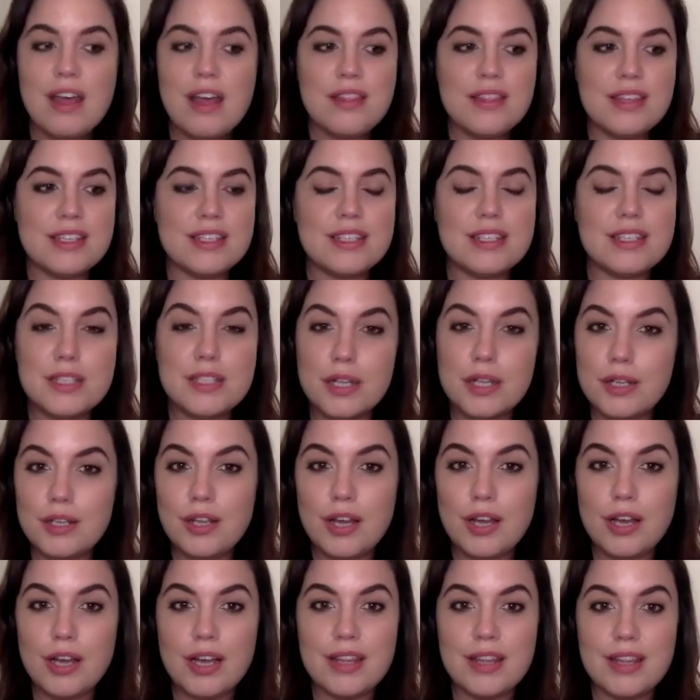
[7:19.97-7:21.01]
This is a
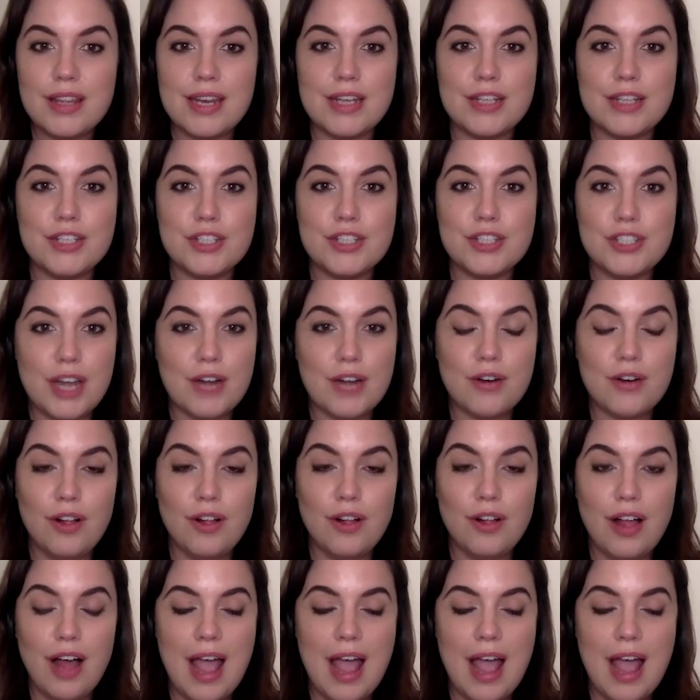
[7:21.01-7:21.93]
look that in general